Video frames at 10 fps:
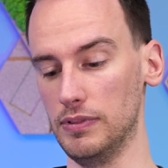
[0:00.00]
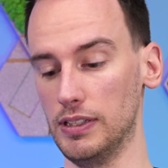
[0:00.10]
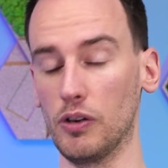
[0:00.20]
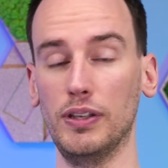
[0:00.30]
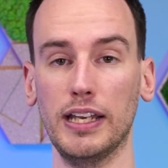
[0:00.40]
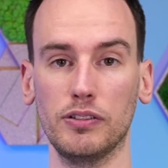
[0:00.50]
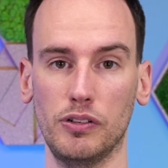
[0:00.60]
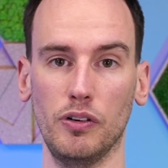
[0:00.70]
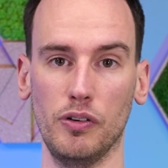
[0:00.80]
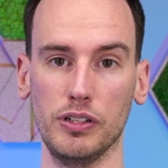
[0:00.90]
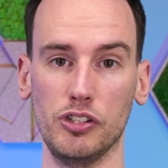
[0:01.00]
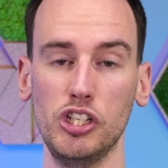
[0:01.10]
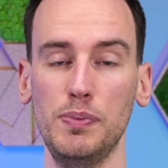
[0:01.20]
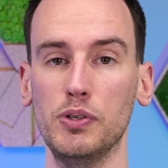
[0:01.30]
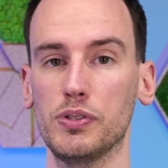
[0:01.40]
the connector or the
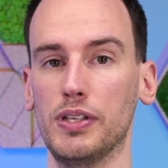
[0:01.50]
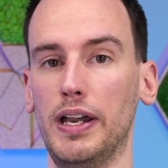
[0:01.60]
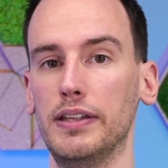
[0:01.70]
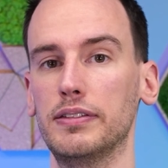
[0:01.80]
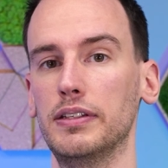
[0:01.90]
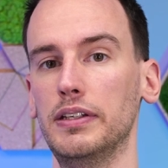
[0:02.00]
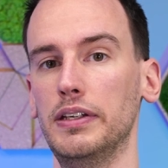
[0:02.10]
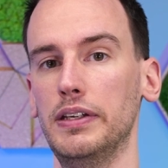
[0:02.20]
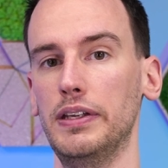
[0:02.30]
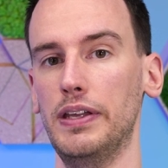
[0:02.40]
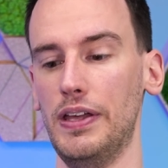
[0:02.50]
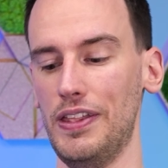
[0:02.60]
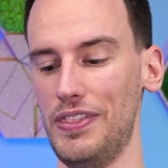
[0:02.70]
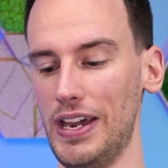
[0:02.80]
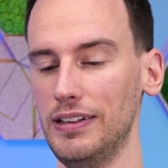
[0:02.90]
GPU side,
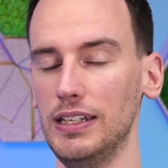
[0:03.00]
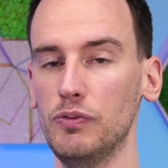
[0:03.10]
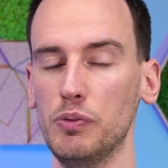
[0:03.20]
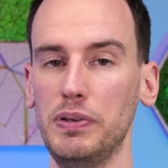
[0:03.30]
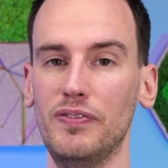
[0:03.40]
then it would be